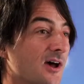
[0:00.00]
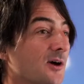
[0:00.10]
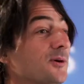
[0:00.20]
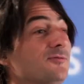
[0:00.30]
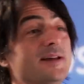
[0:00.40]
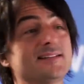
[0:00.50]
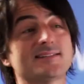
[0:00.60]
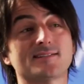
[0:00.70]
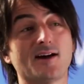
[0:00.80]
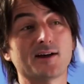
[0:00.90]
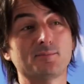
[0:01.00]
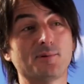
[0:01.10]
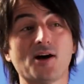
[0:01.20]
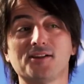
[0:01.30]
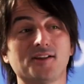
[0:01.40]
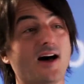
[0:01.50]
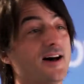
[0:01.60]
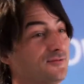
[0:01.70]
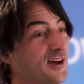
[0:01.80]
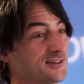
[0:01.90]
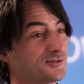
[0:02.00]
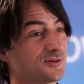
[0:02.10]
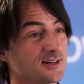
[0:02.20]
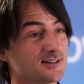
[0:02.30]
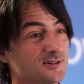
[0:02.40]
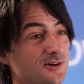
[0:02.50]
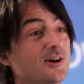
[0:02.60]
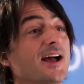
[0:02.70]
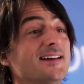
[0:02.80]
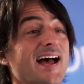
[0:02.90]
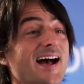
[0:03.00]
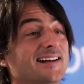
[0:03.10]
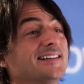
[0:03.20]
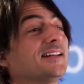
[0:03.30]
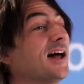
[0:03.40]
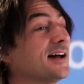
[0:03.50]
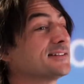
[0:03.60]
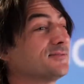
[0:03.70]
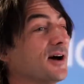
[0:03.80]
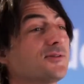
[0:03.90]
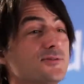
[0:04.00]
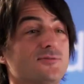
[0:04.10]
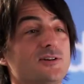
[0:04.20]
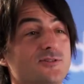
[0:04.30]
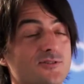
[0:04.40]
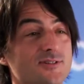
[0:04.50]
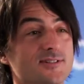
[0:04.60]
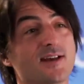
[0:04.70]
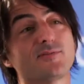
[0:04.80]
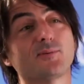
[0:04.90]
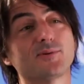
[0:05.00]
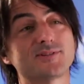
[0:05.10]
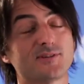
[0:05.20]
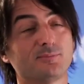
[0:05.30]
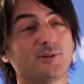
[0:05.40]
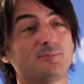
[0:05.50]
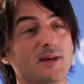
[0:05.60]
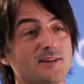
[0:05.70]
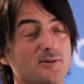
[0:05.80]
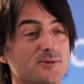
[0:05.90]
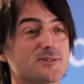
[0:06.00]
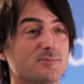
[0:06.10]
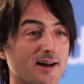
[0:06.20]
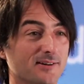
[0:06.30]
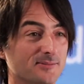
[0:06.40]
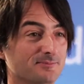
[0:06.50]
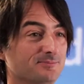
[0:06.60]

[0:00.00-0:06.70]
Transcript: We've made Skype a lot faster and easier and added lots of other features that will simply make you smile.